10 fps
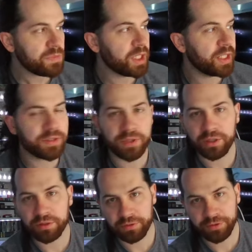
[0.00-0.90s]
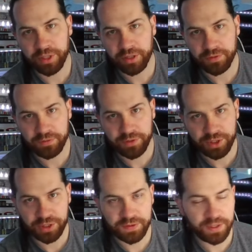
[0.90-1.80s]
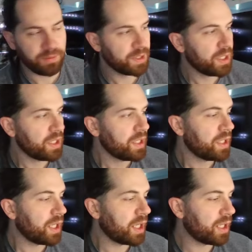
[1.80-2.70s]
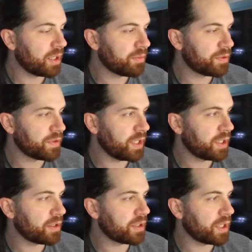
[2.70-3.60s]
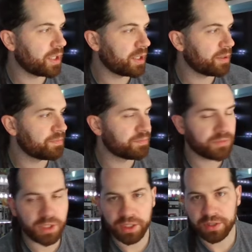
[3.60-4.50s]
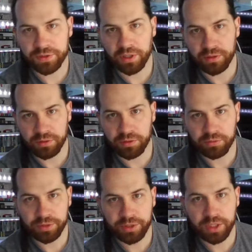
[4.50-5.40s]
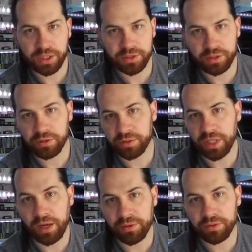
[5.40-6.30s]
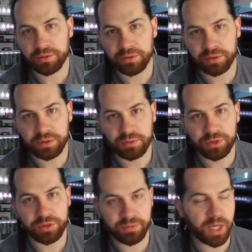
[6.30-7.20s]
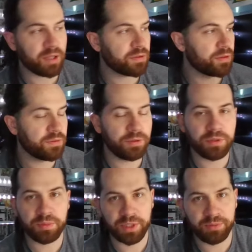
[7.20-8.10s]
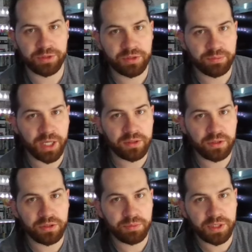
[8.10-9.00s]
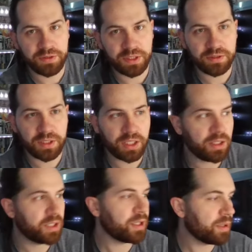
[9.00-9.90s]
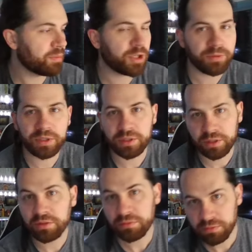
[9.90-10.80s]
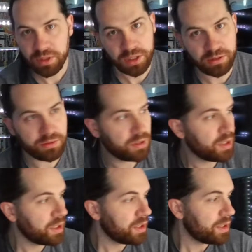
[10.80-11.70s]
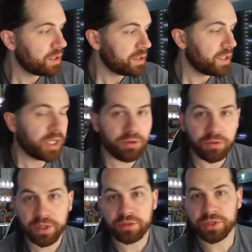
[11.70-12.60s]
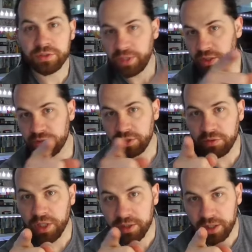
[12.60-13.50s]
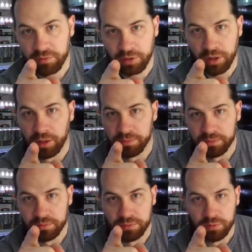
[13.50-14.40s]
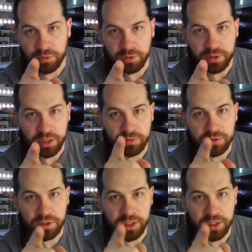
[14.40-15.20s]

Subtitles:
in this article. If you head over to VGC, there's a link in this article where you can actually go and download Majora's Mask. So if you want to play Majora's Mask on your PC today, like I'm probably going to do, then head over there. Just make sure you got that ROM, or Nintendo's going